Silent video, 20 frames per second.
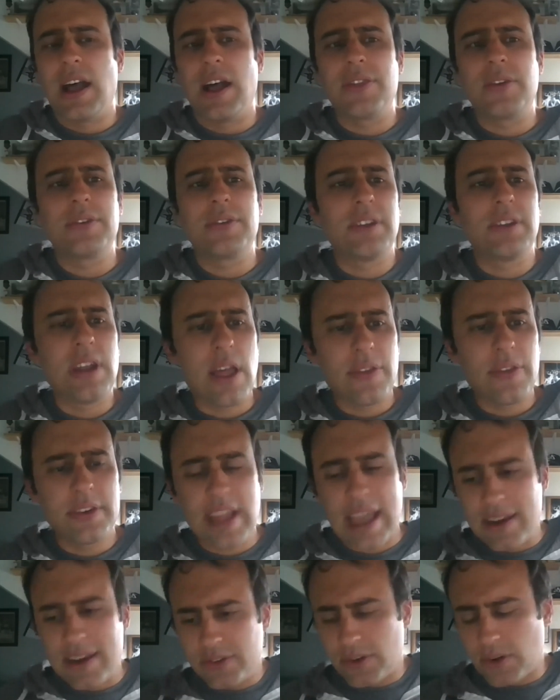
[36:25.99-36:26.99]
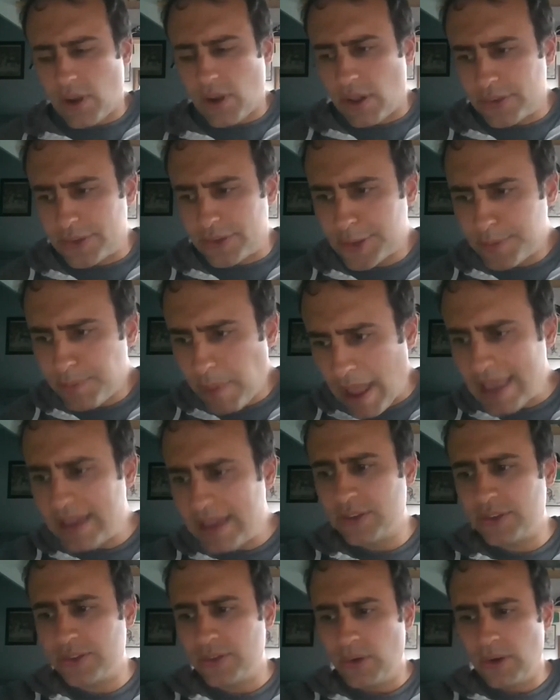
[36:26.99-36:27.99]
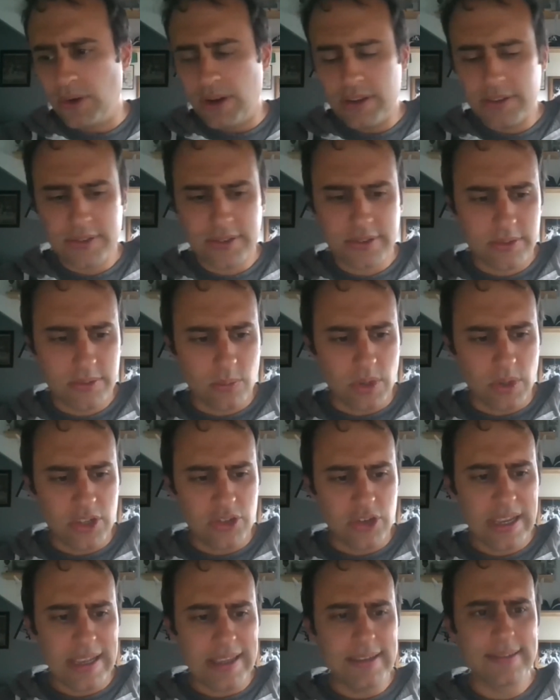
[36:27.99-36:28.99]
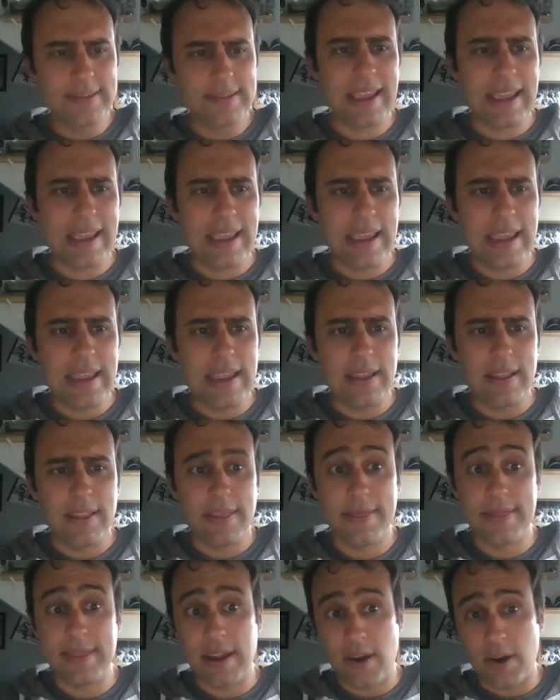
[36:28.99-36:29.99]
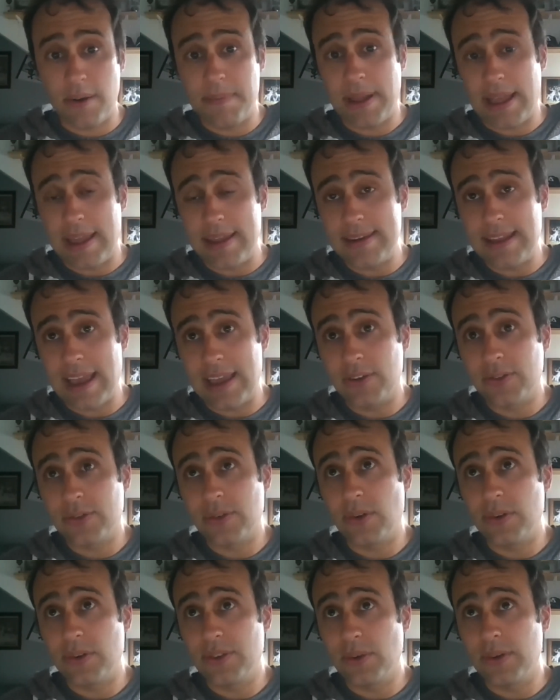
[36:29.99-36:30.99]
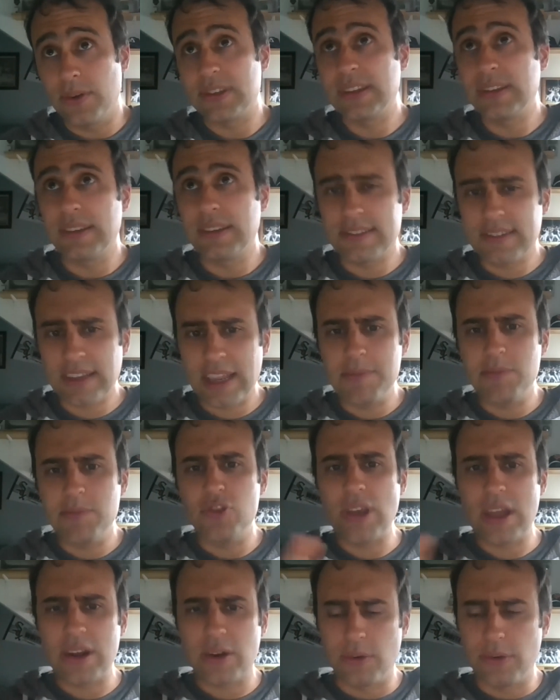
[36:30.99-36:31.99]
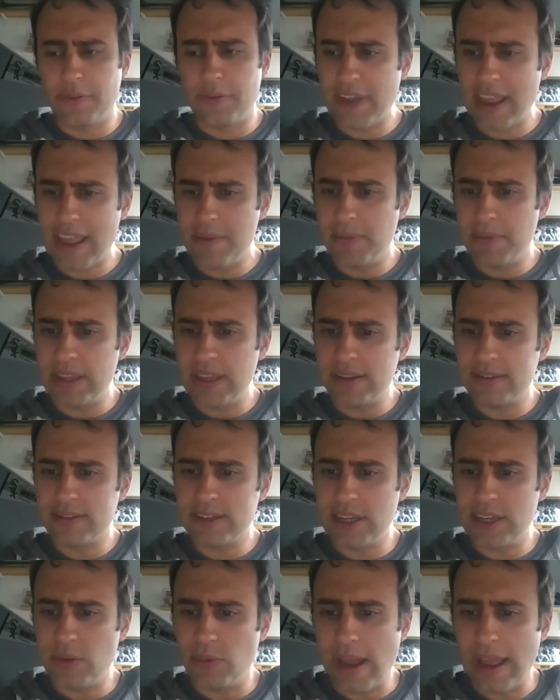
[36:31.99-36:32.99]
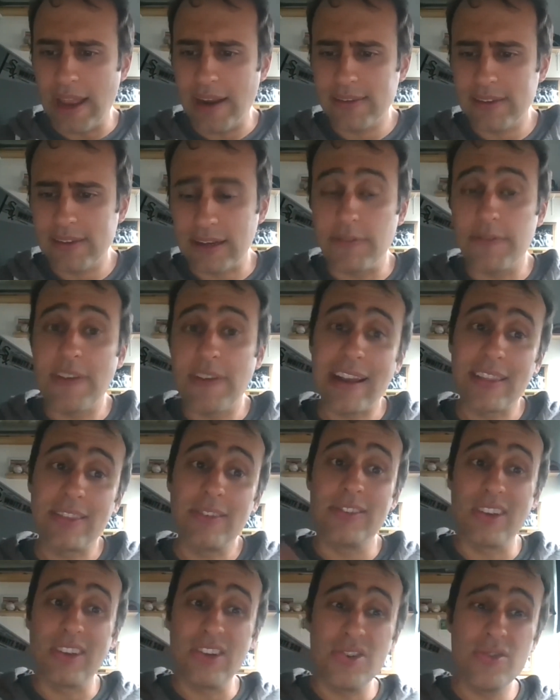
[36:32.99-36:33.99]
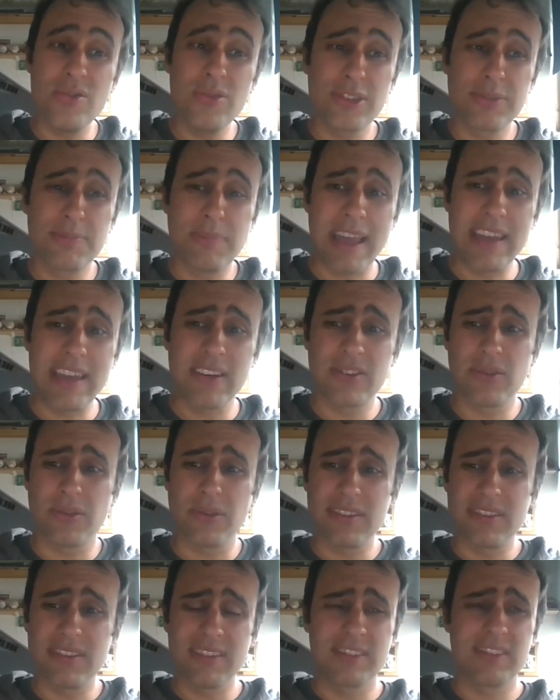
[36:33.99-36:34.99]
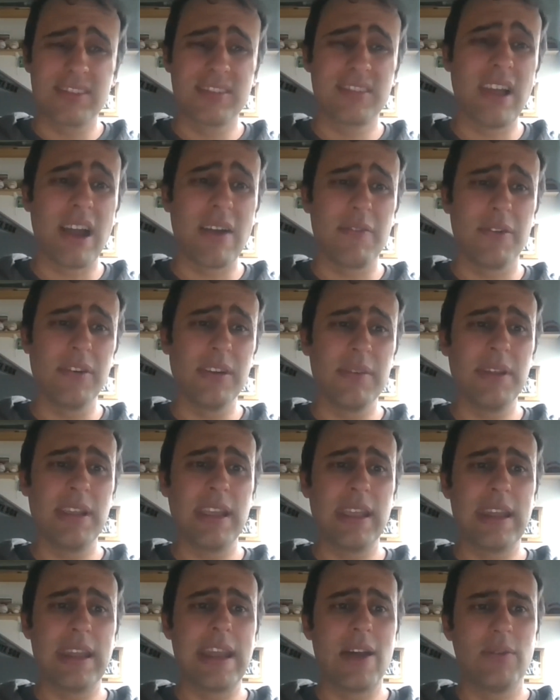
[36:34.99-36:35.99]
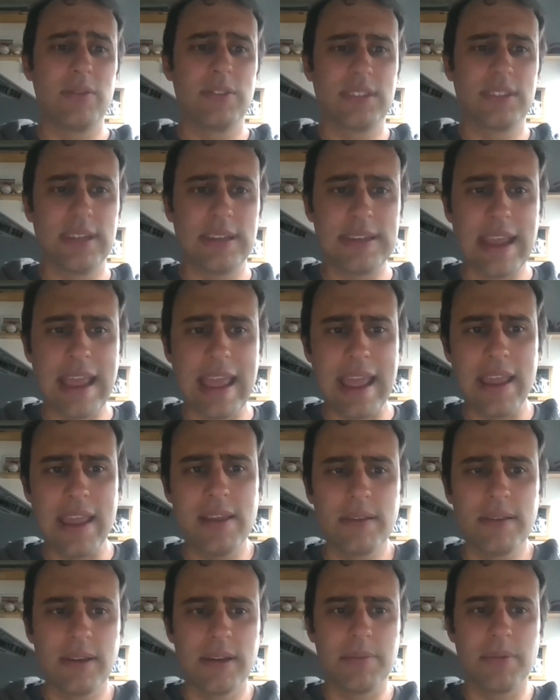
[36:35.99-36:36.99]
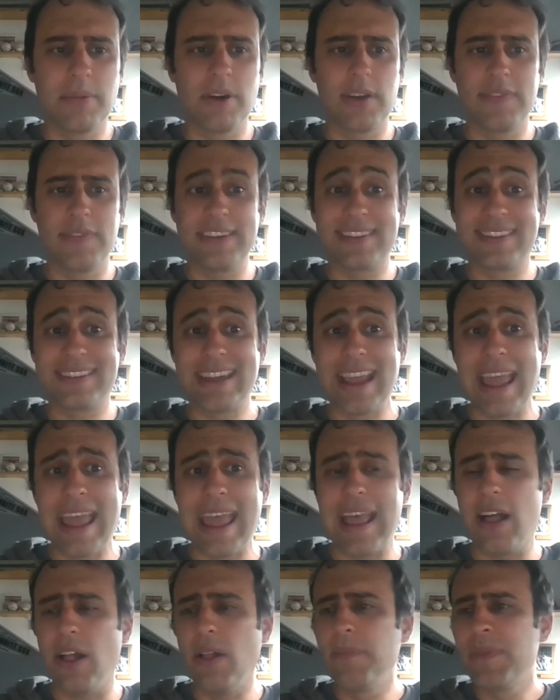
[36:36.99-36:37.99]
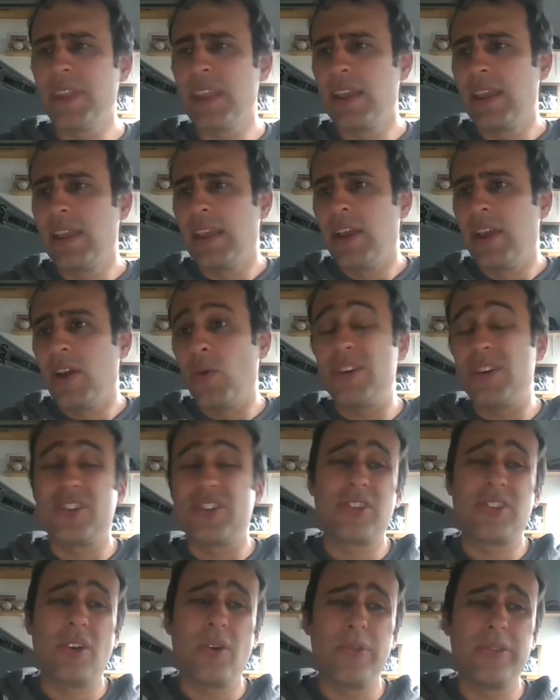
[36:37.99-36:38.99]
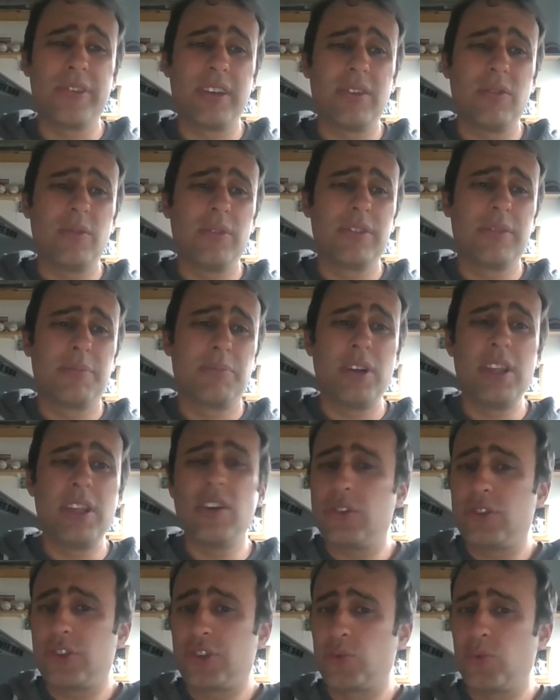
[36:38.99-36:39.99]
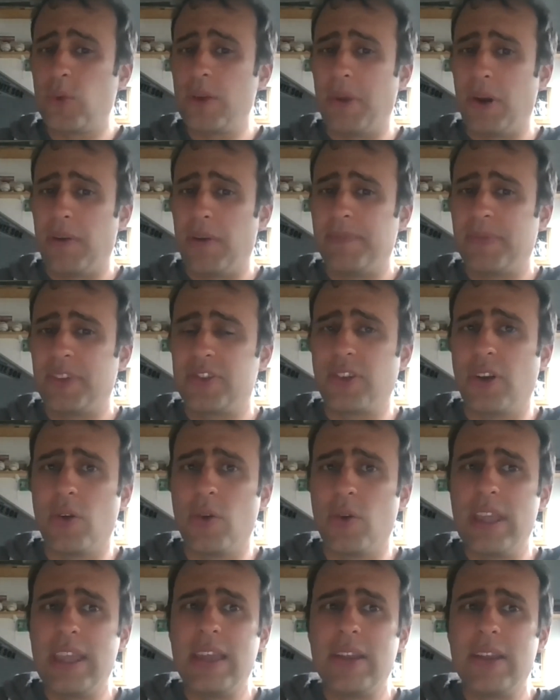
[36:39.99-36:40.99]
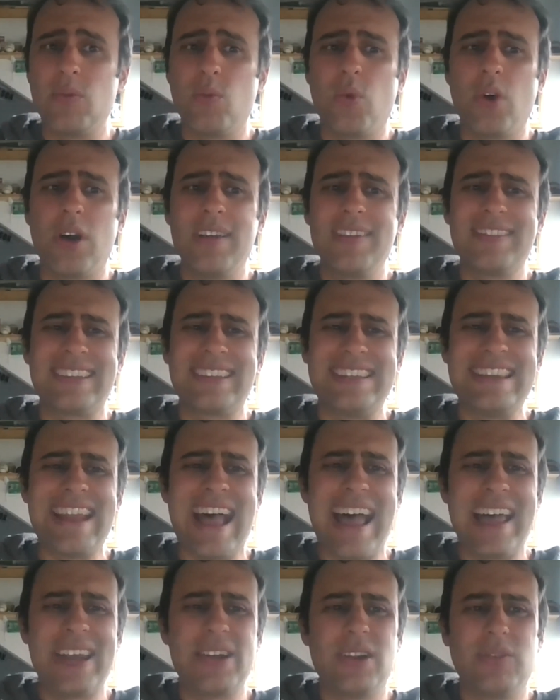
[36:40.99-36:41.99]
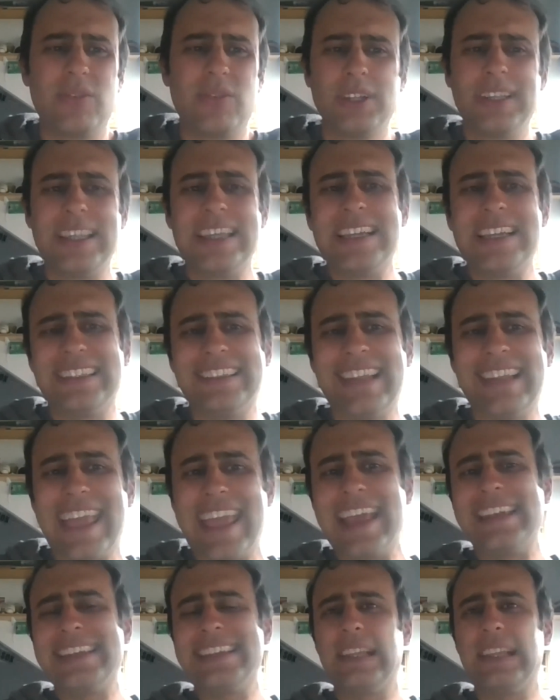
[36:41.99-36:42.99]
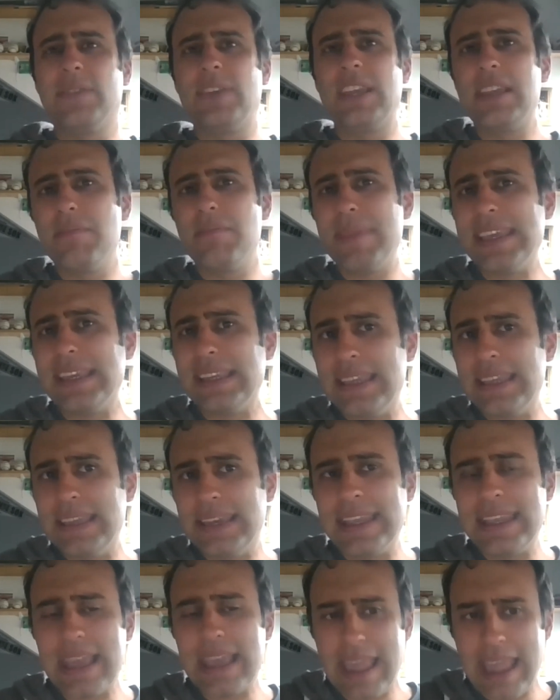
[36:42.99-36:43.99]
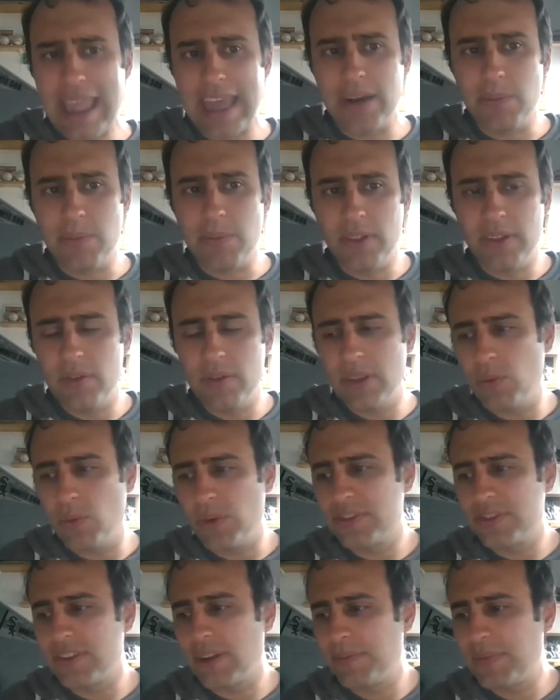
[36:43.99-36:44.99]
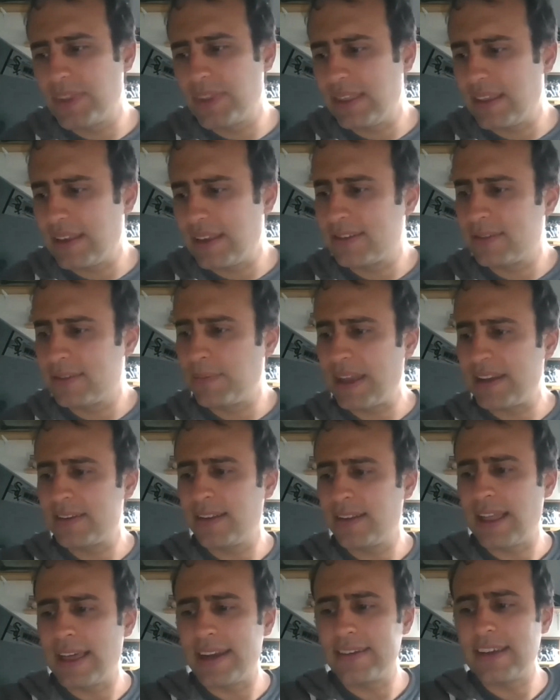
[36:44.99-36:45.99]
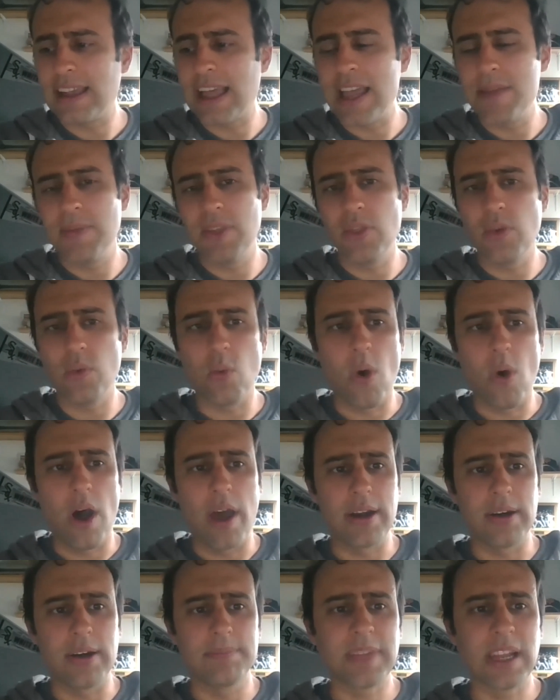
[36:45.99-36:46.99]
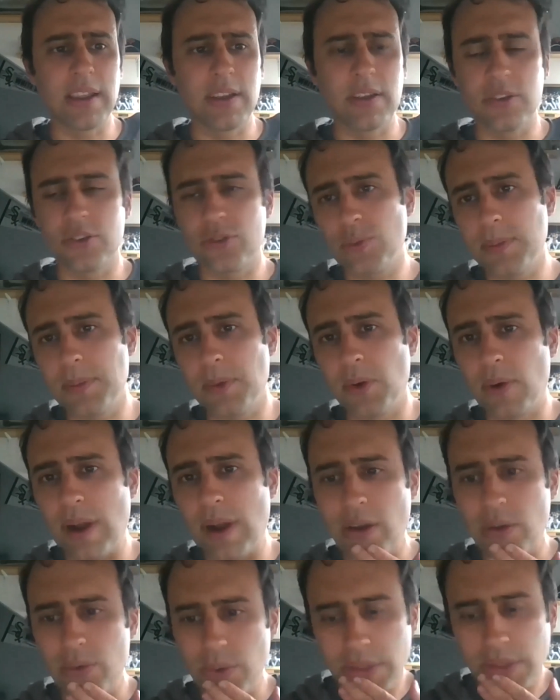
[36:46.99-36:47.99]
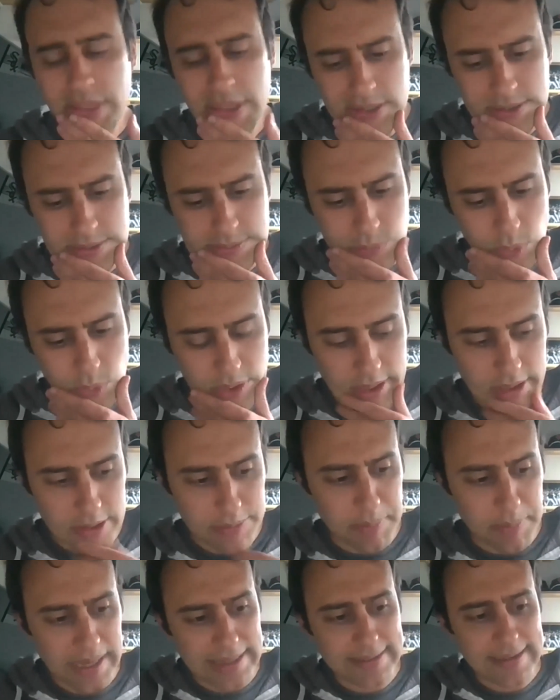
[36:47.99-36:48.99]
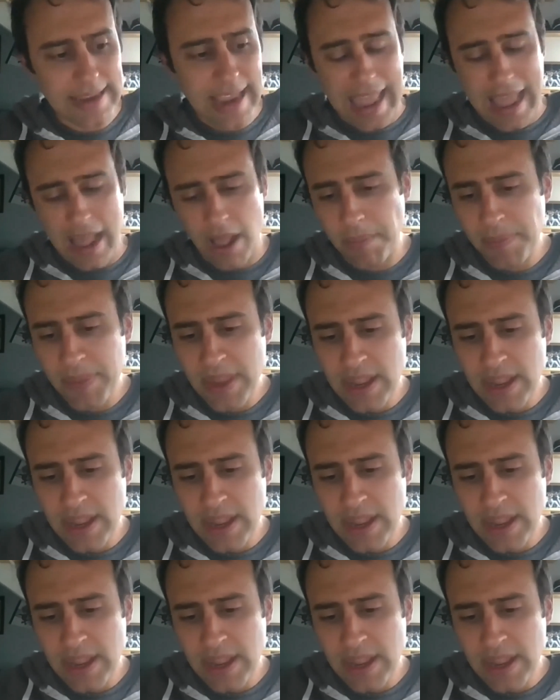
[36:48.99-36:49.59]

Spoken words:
There's another dinosaur called Spinosaurus, which is a theropod dinosaur, so it's in the same general family as T-Rex. And in fact, there's a new Spinosaurus discovery being announced today, part of its tail, which shows that it was a pretty good swimmer. So it was not really a land-living, meat-eating animal. It was something that spent a lot of time in the water and could swim around with its big tail.